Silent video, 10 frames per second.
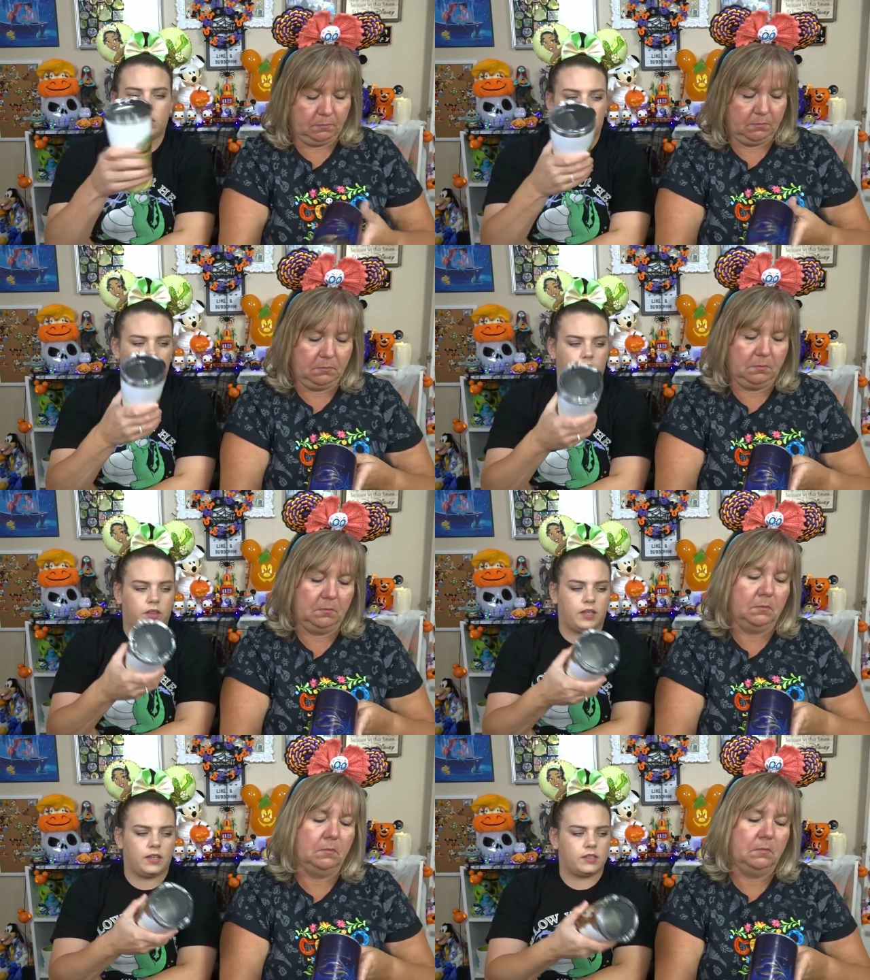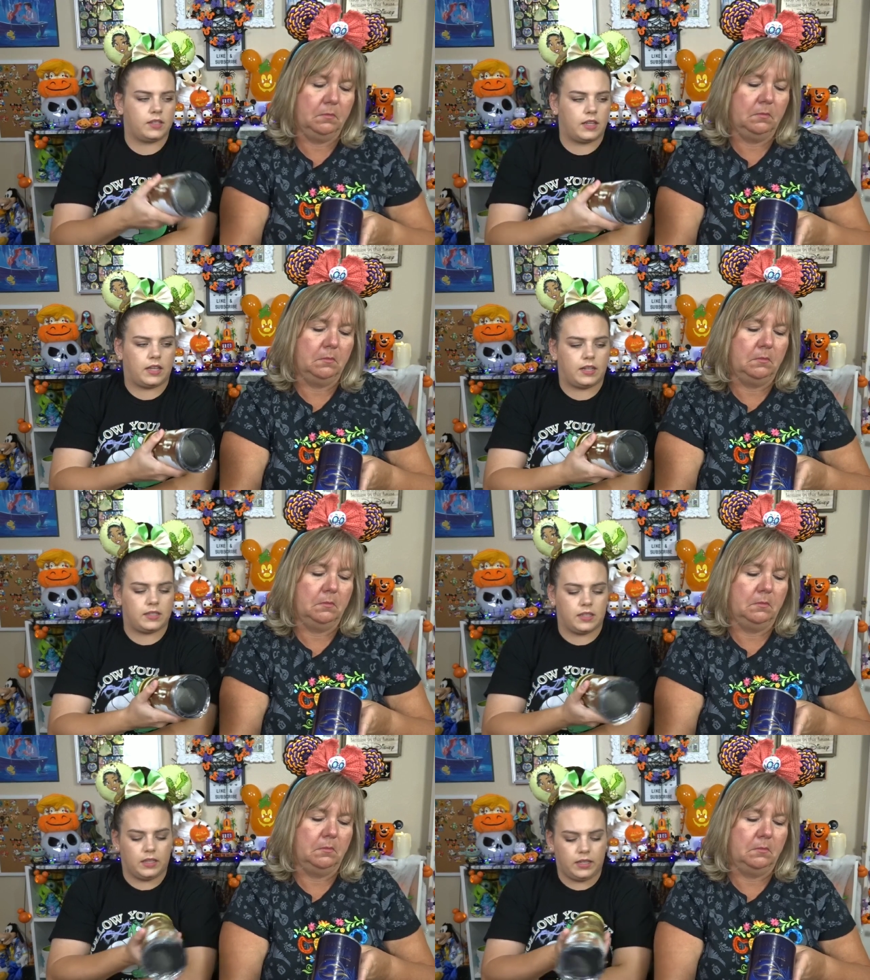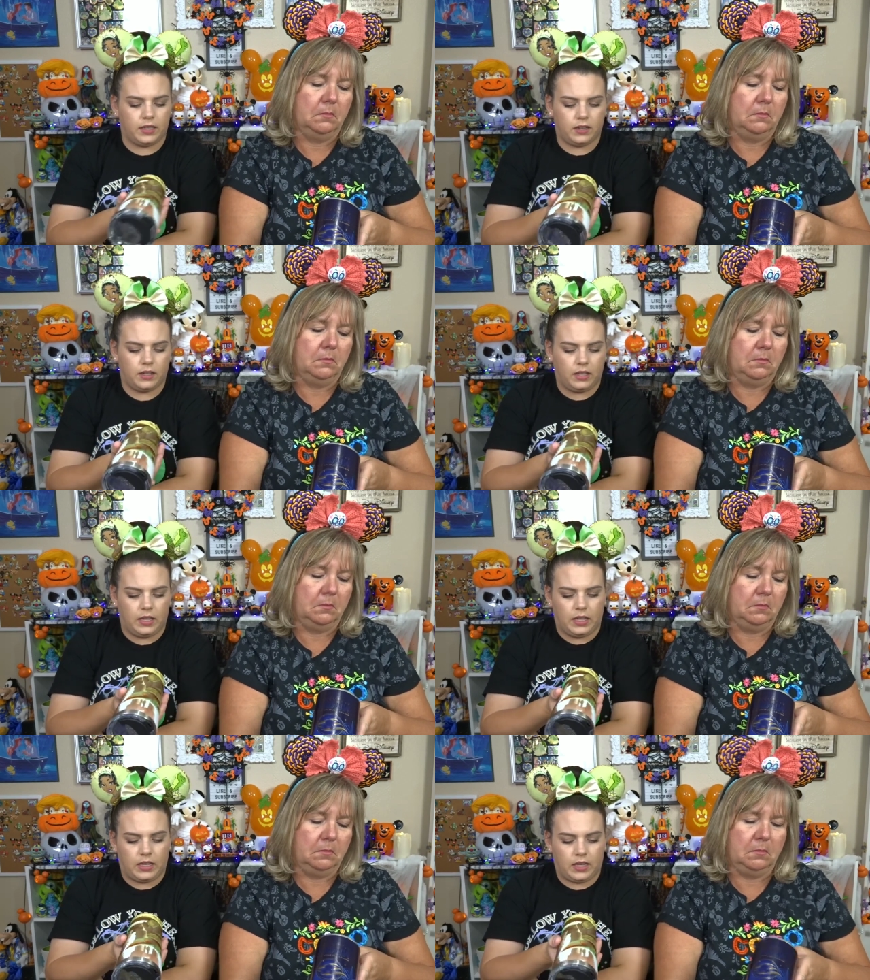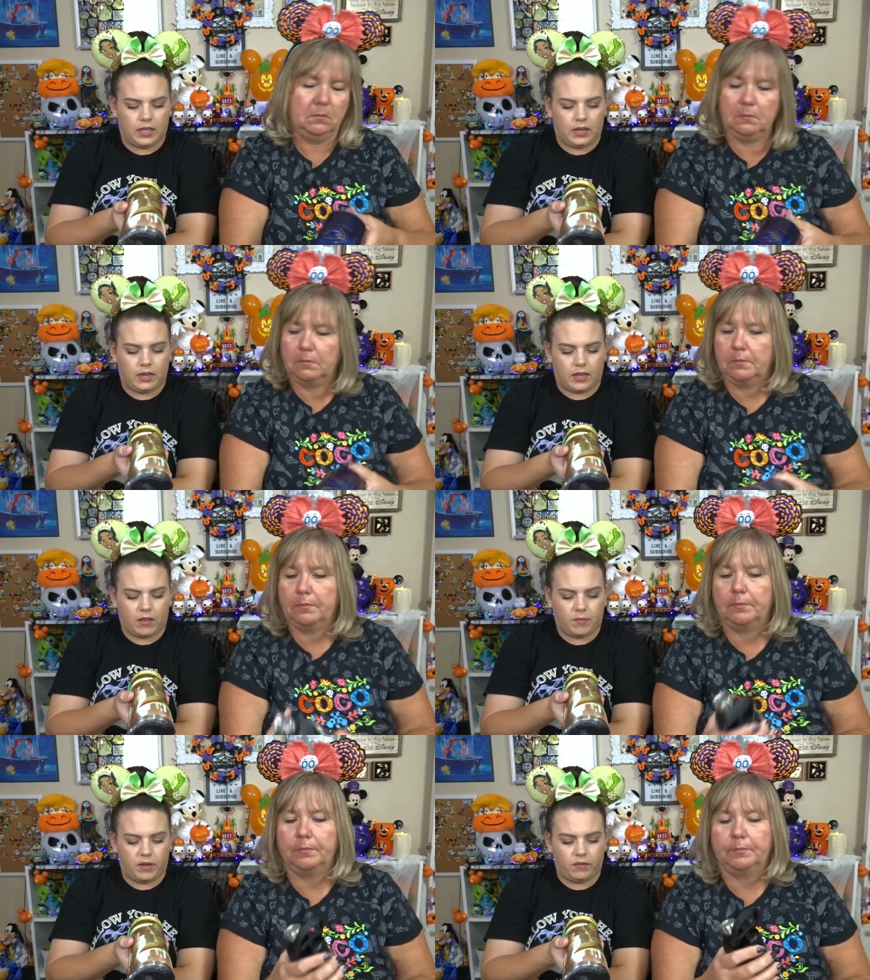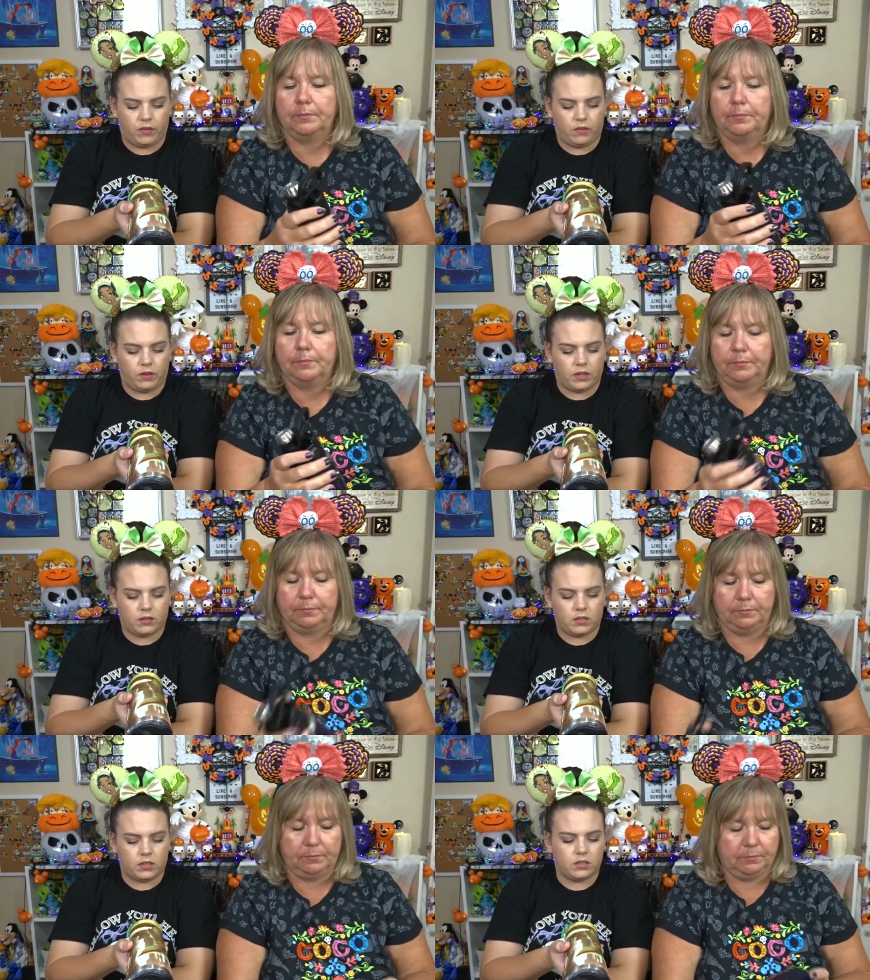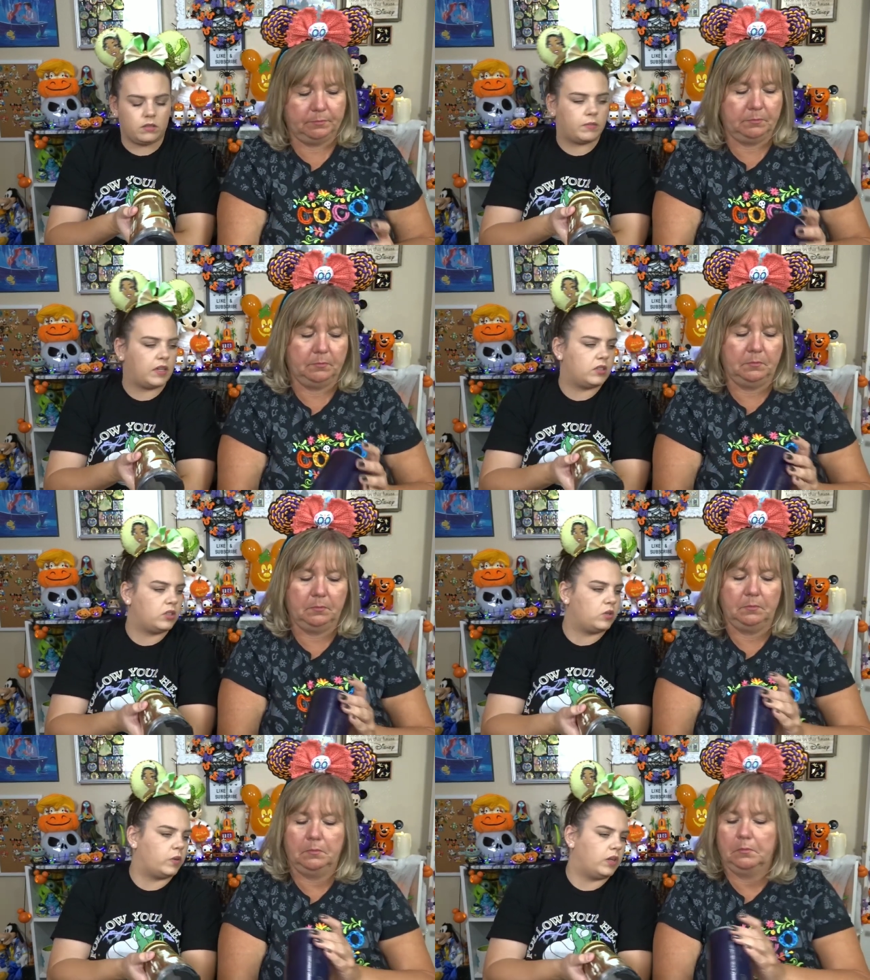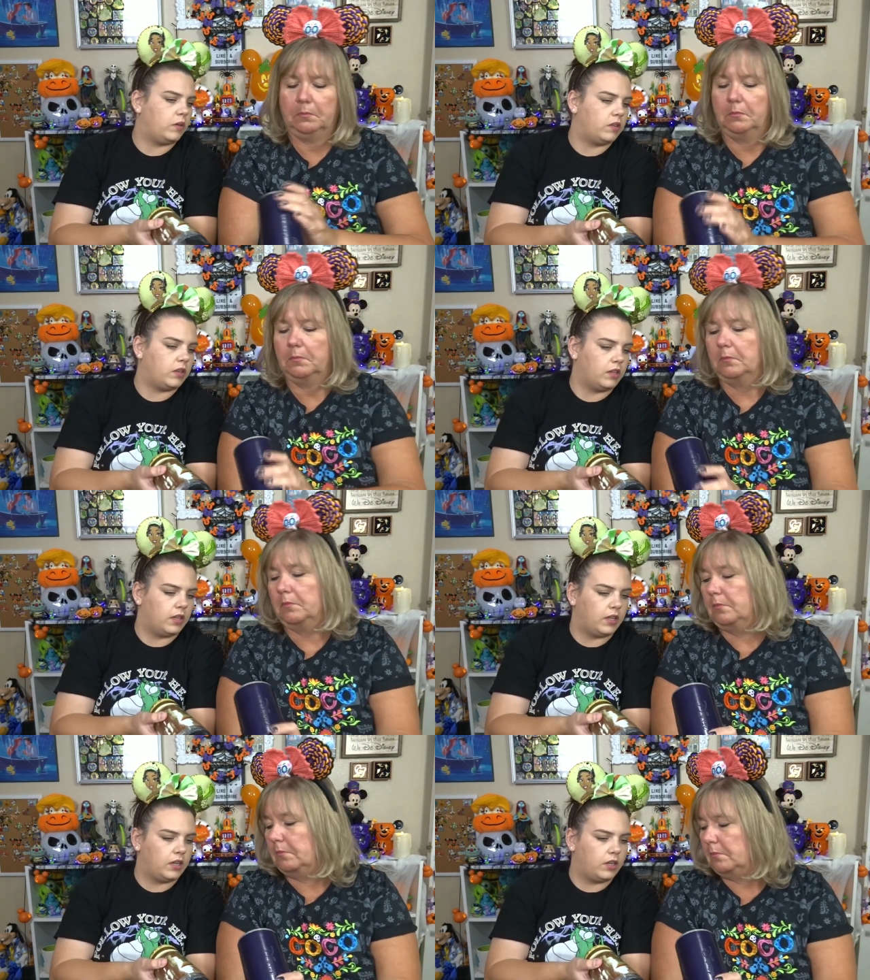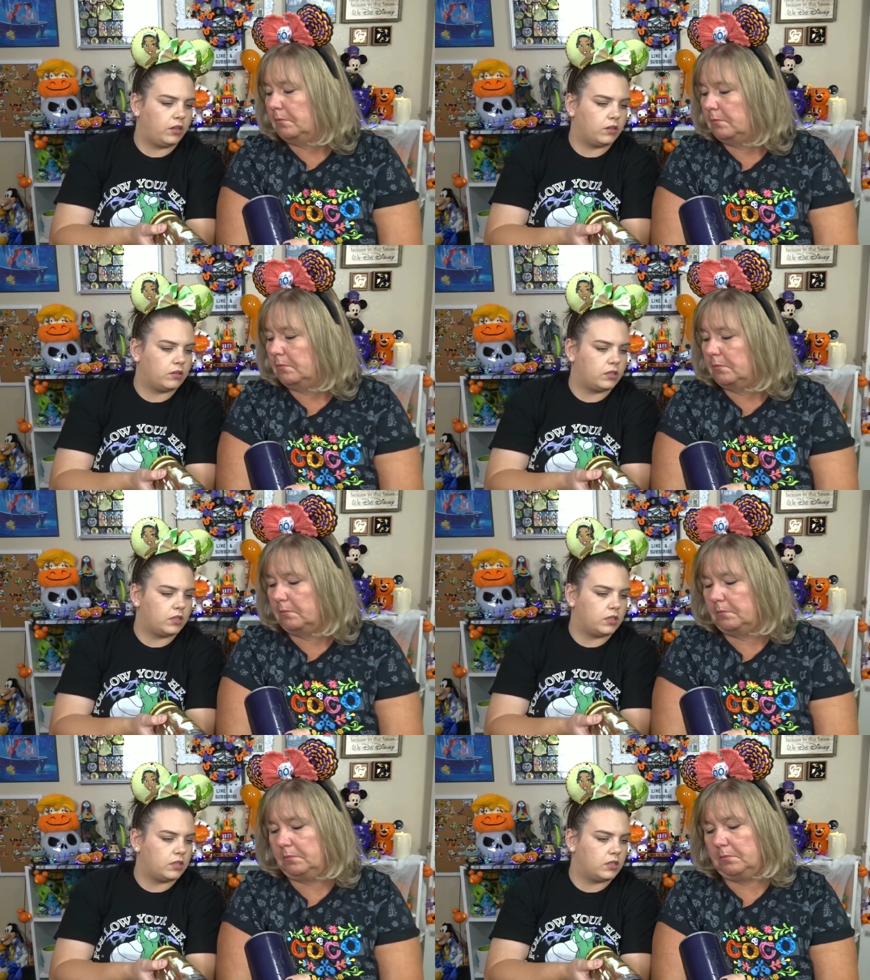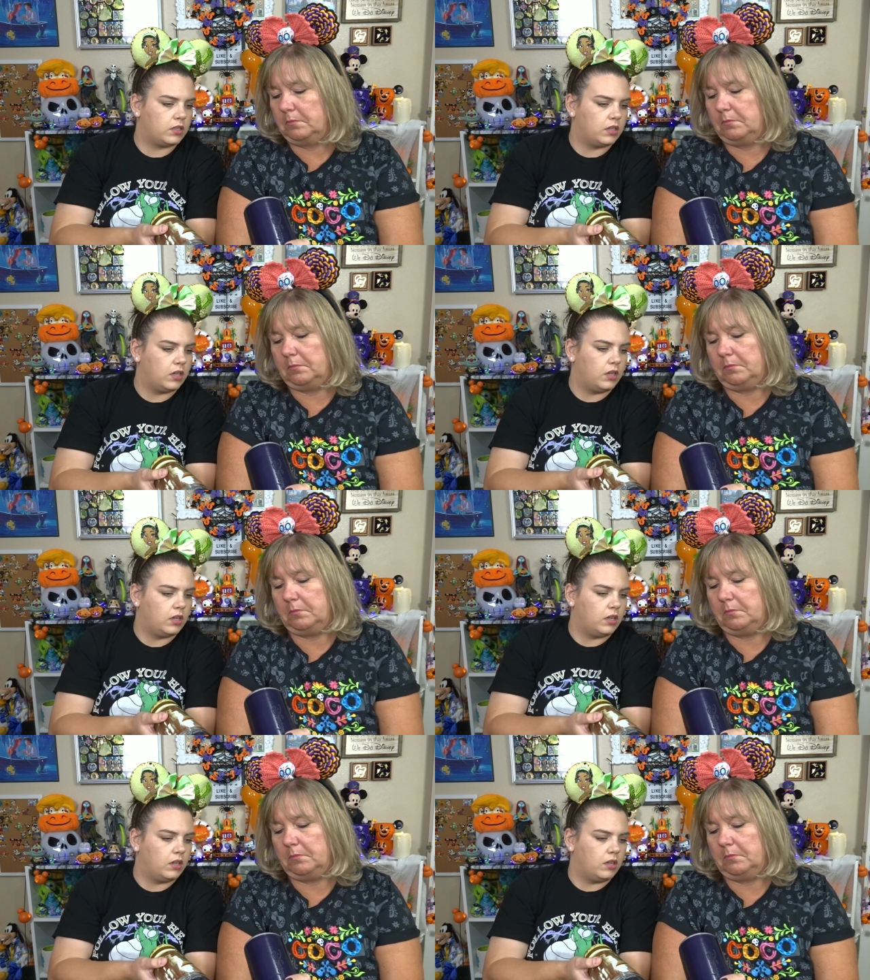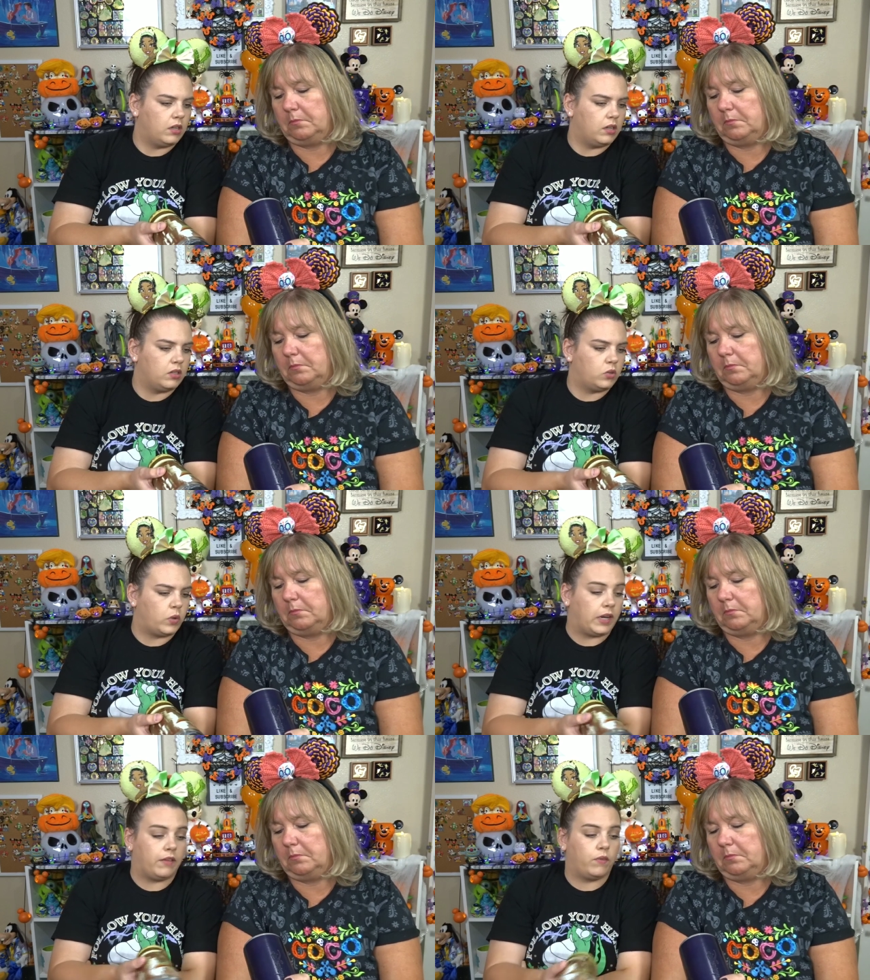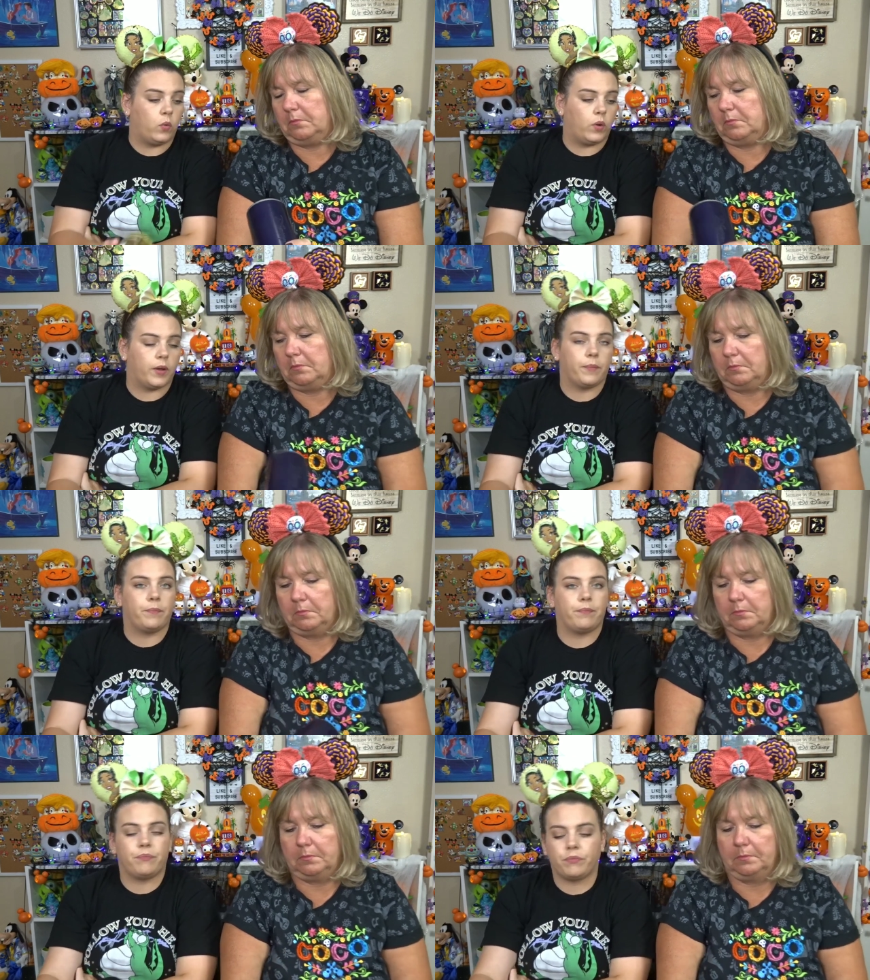Speaker 1: these two things, and that has a lid. And how many fluid ounces? Mine's 20 with a lid, and yours is 24.